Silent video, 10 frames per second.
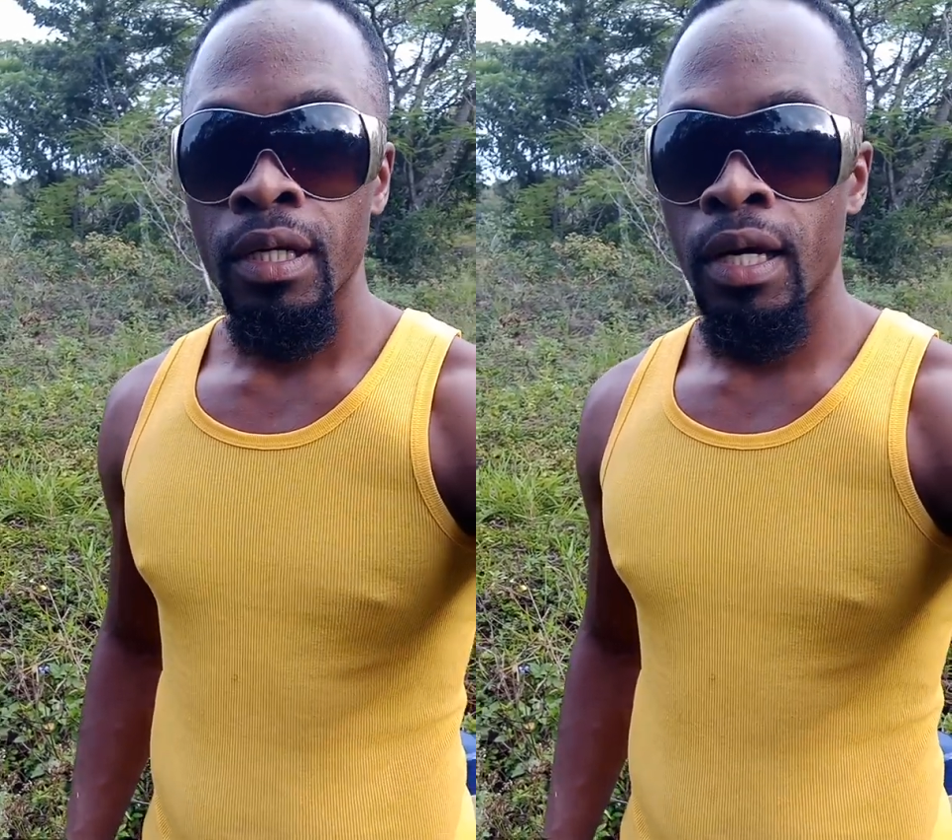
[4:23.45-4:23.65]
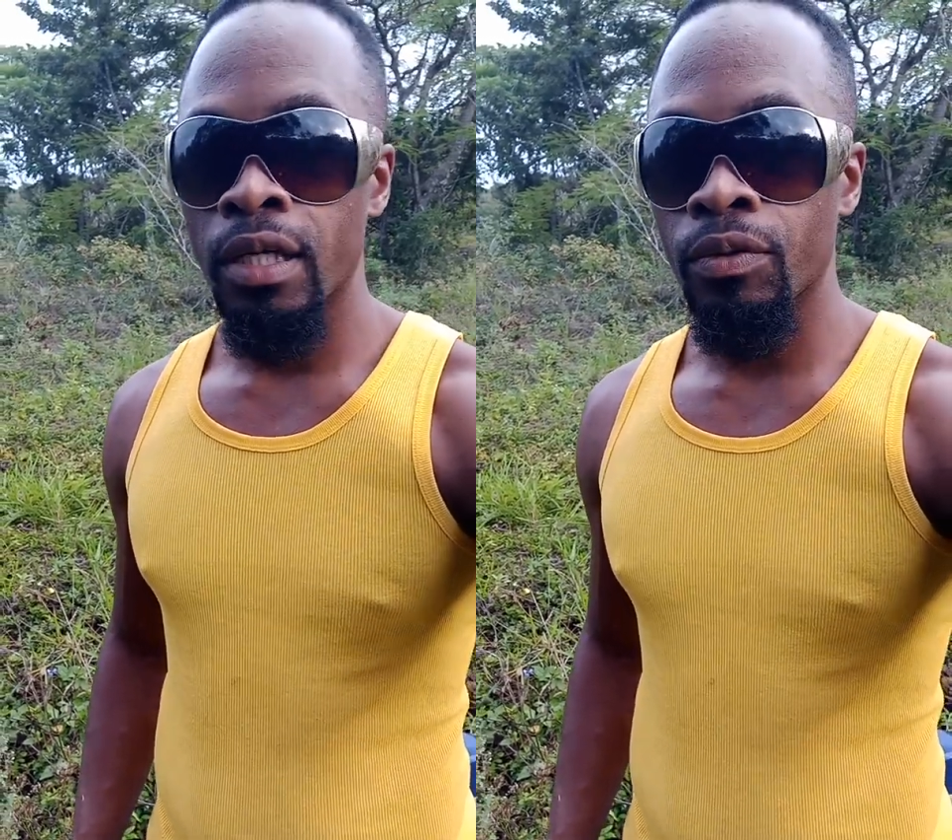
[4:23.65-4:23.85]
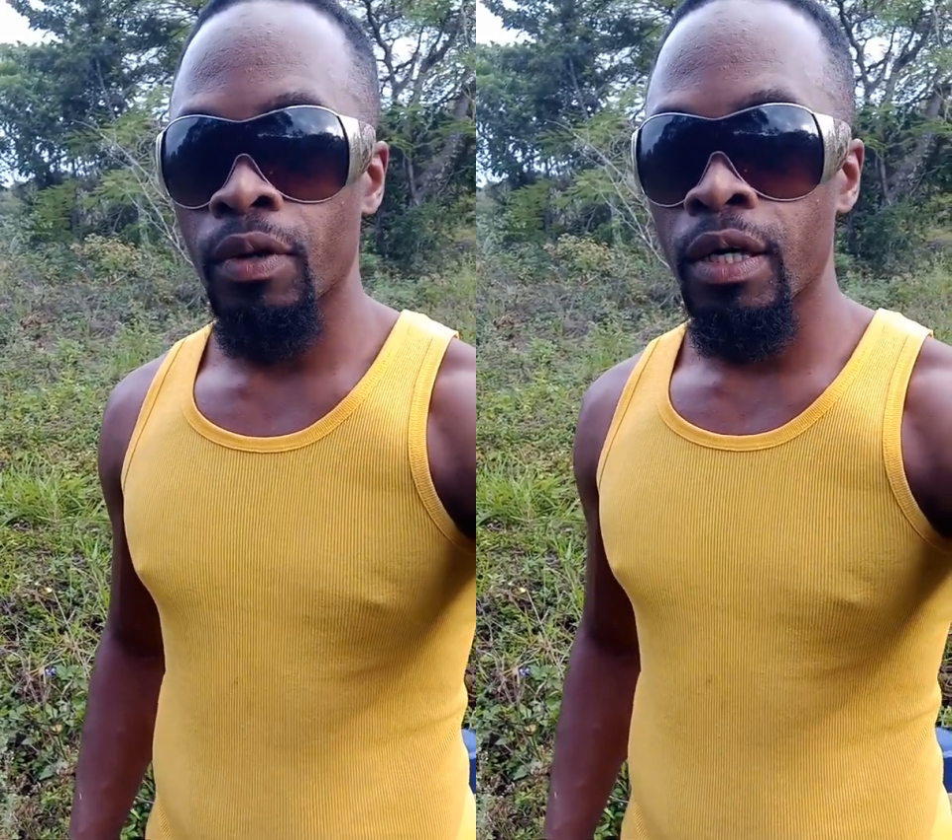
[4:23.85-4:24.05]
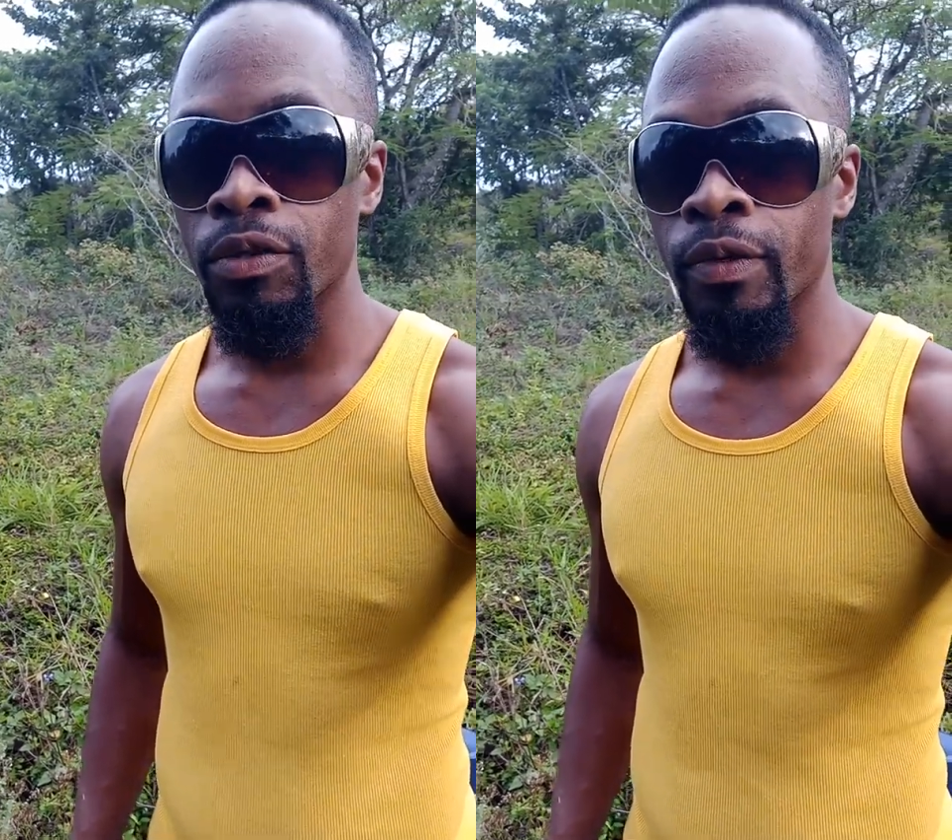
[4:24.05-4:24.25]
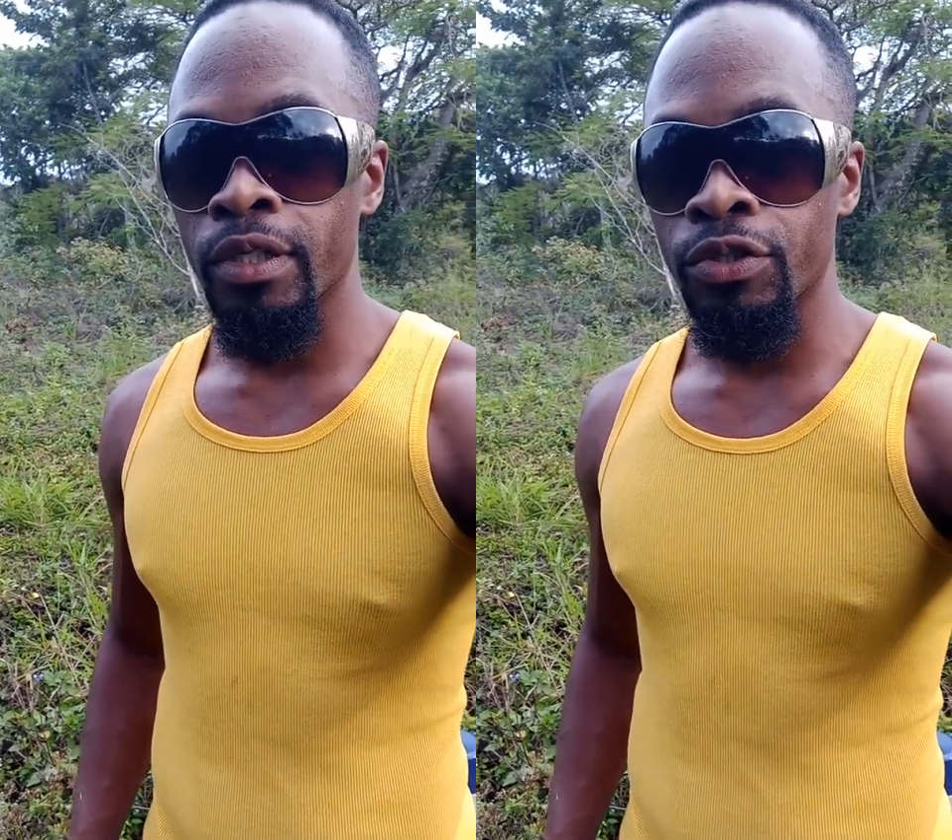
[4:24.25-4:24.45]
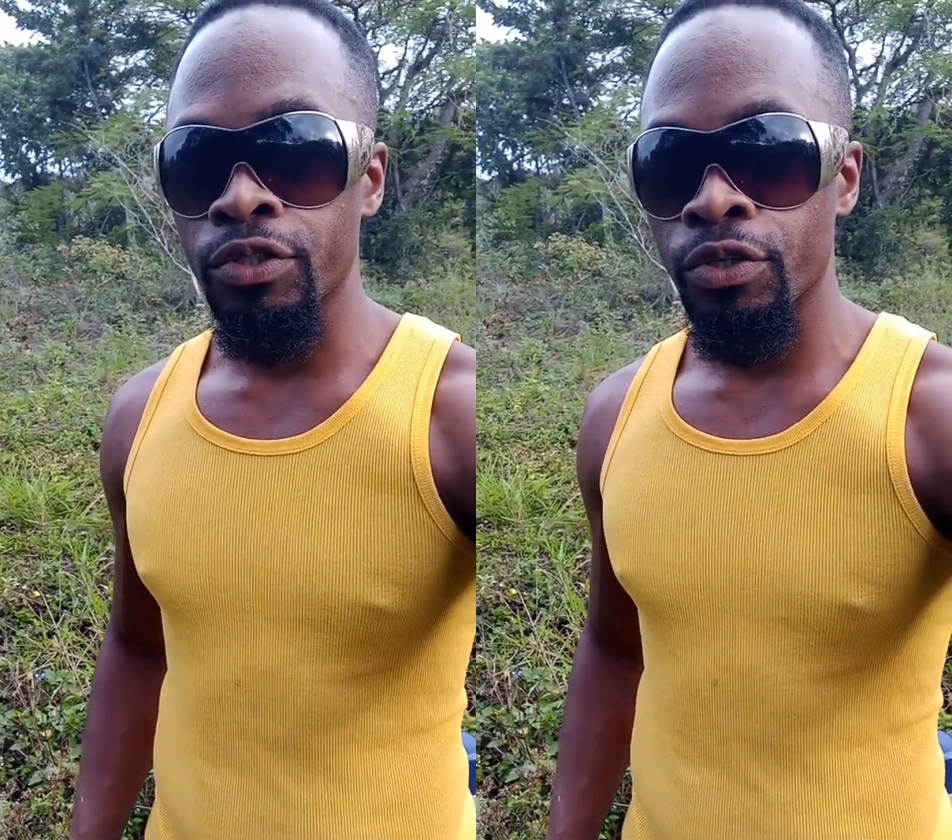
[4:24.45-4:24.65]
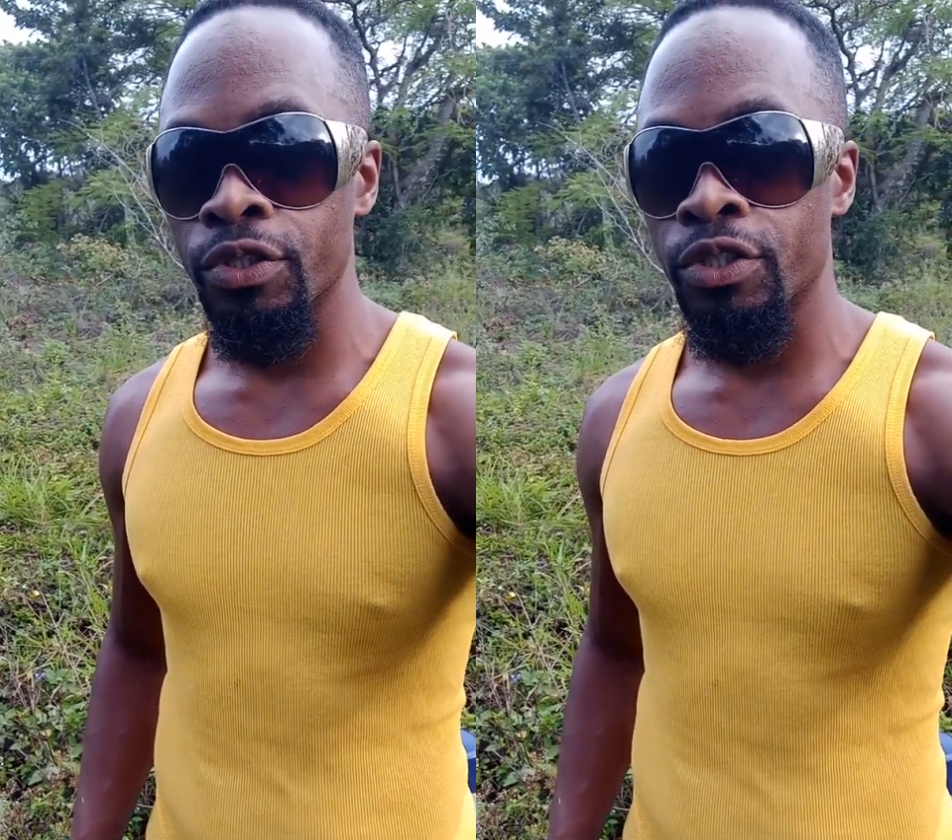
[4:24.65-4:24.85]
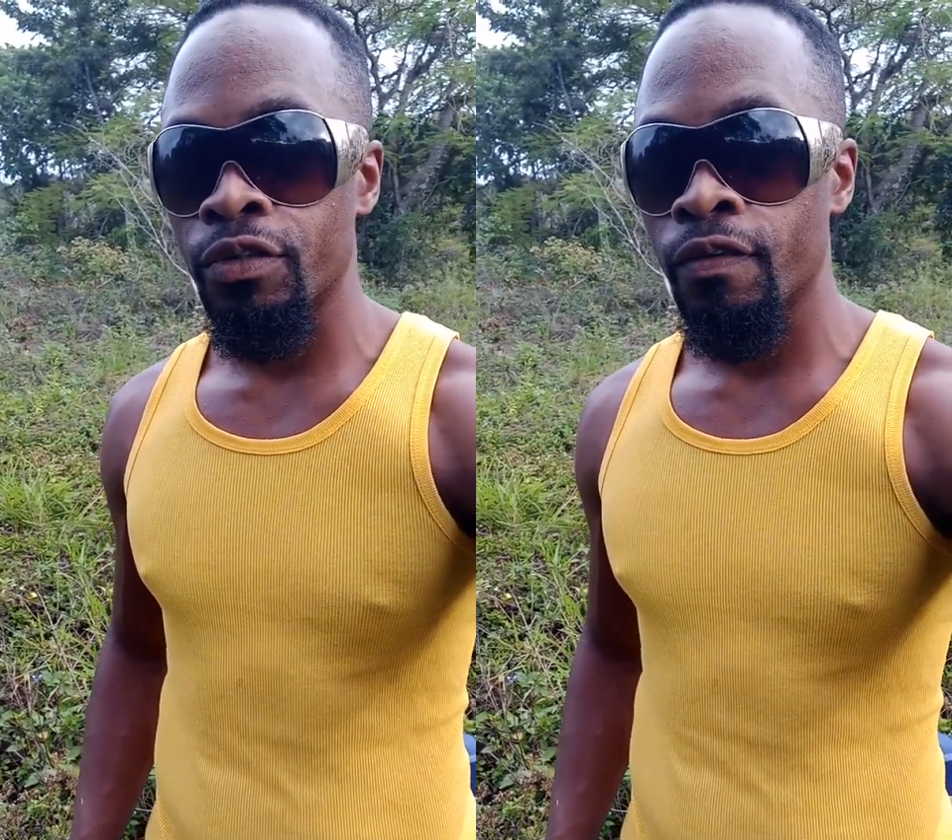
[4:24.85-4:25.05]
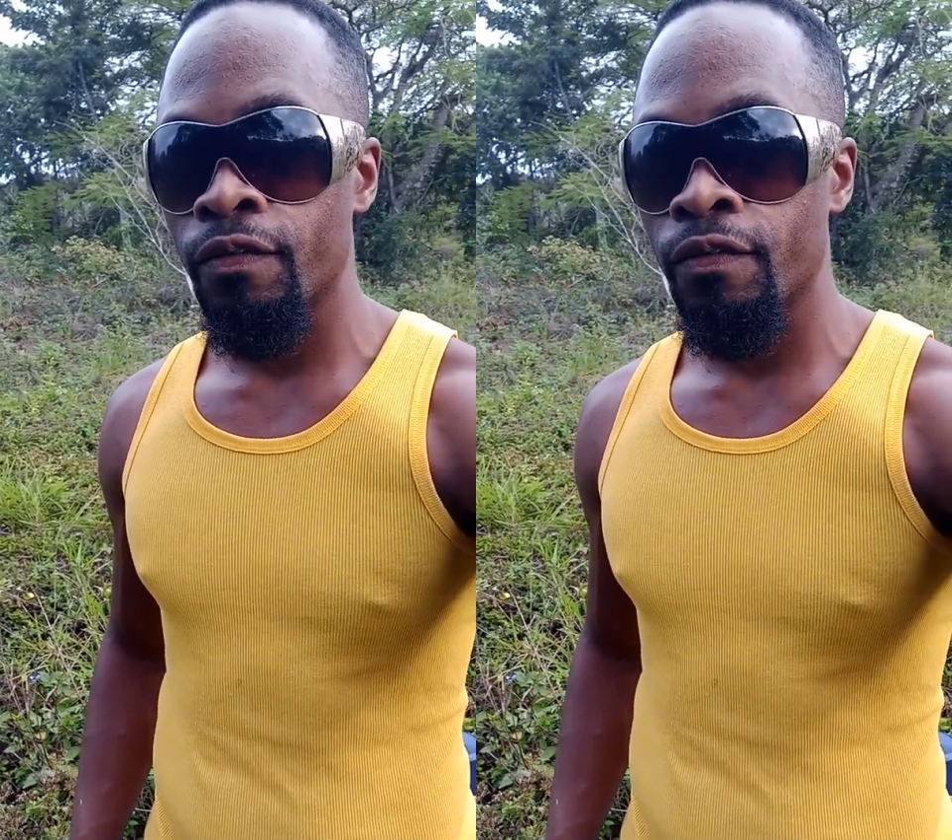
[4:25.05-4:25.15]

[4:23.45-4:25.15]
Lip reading: and went to search